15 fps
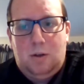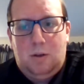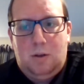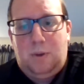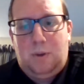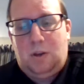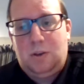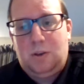
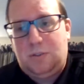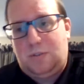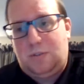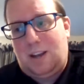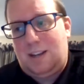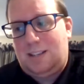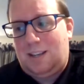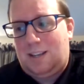because of
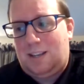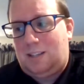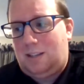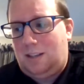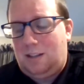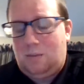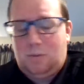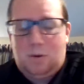that
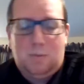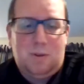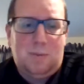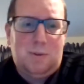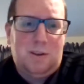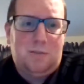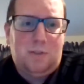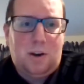intensity, there'll probably
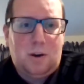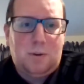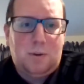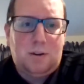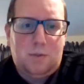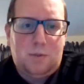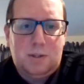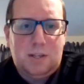be a fair
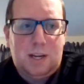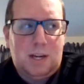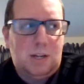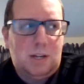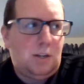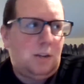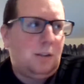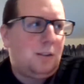amount of
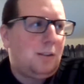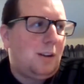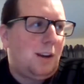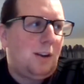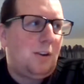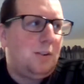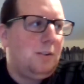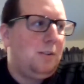rotation. I
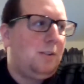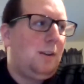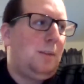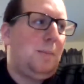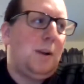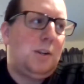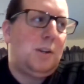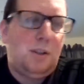can't
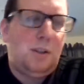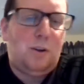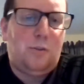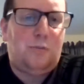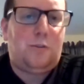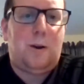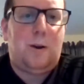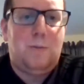imagine they'll
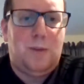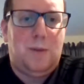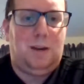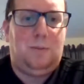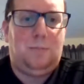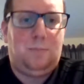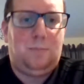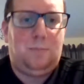throw him in
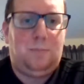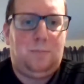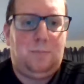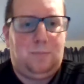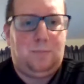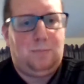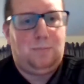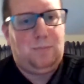and
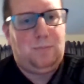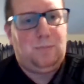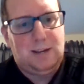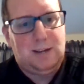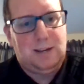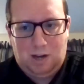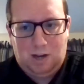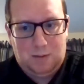play 90
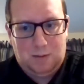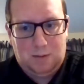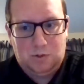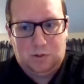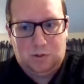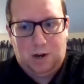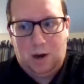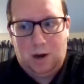minutes every
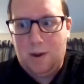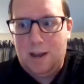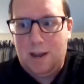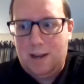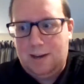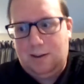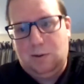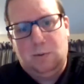game straight
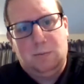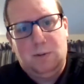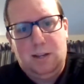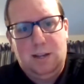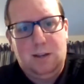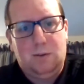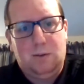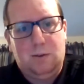away.
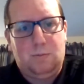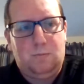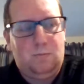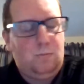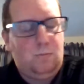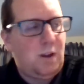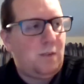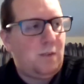
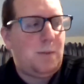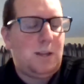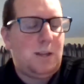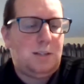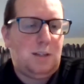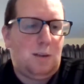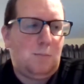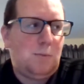He'll have
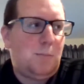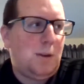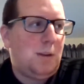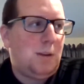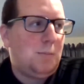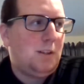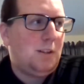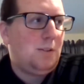a bit of time to
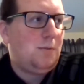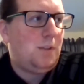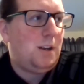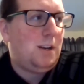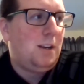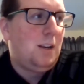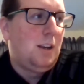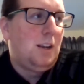bed himself
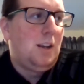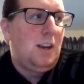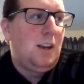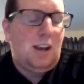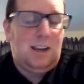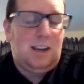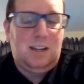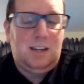in.
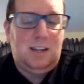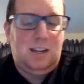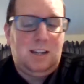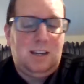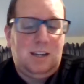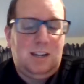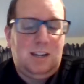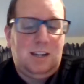And he's
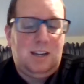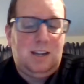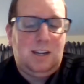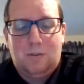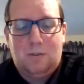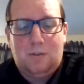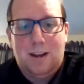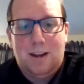also had a long
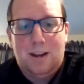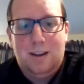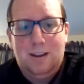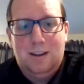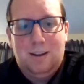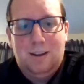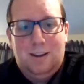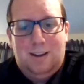off season
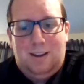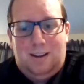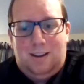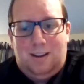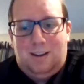already.